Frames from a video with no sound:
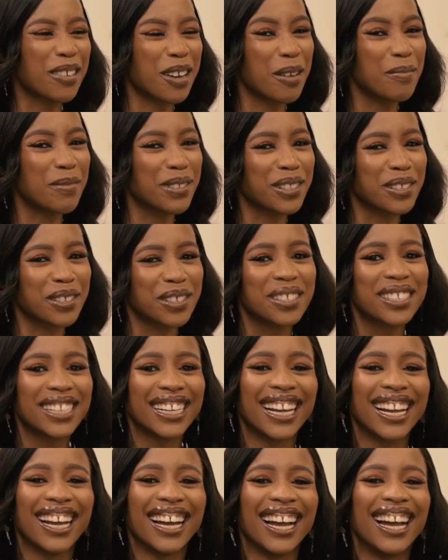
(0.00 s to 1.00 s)
I'm coming through.
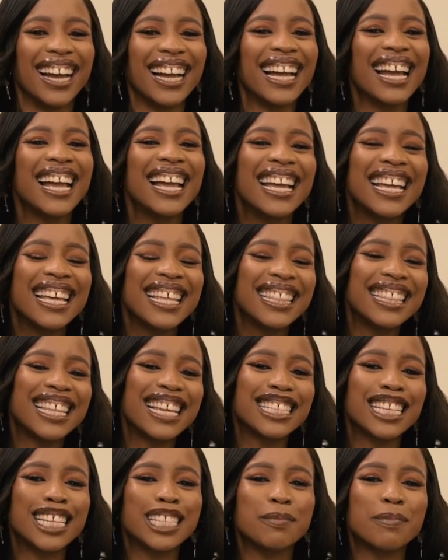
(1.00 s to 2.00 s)

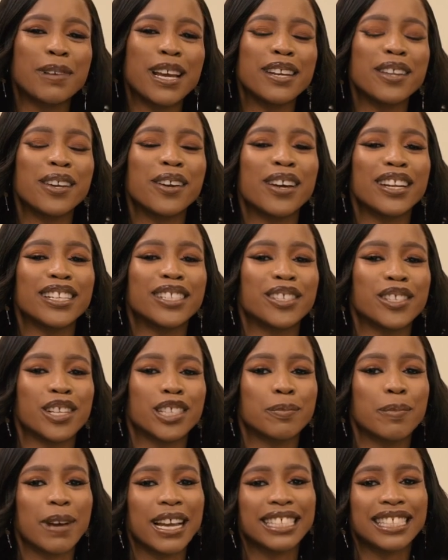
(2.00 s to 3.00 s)
This has been You Got
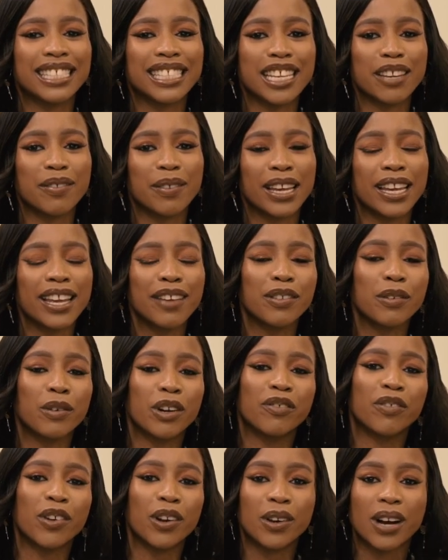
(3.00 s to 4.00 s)
Issues on Spice TV. If
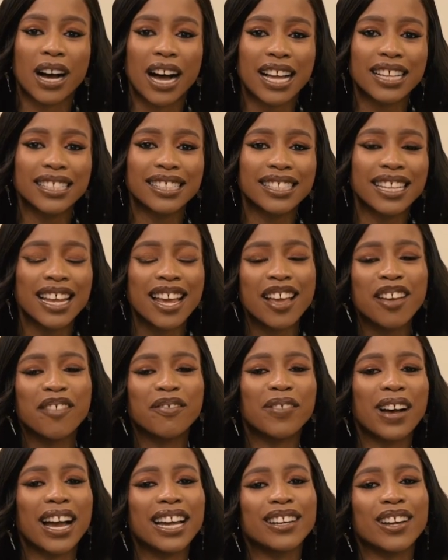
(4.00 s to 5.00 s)
you want to follow us,
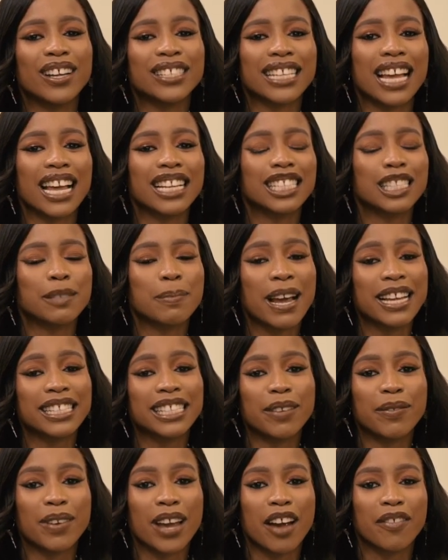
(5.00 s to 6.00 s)
find us at
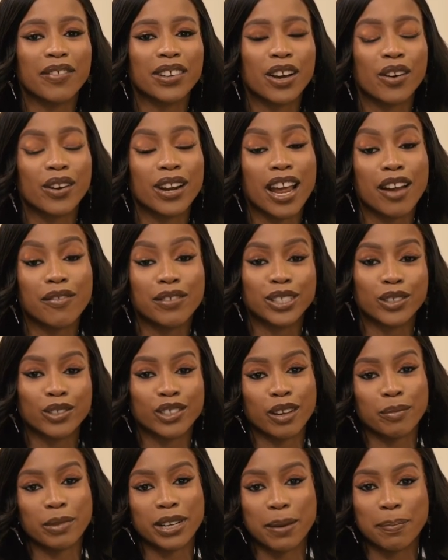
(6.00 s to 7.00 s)
Spice TV Africa on every
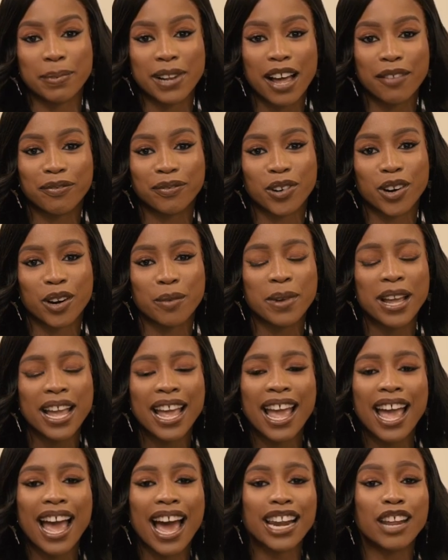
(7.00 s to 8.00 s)
social media platform.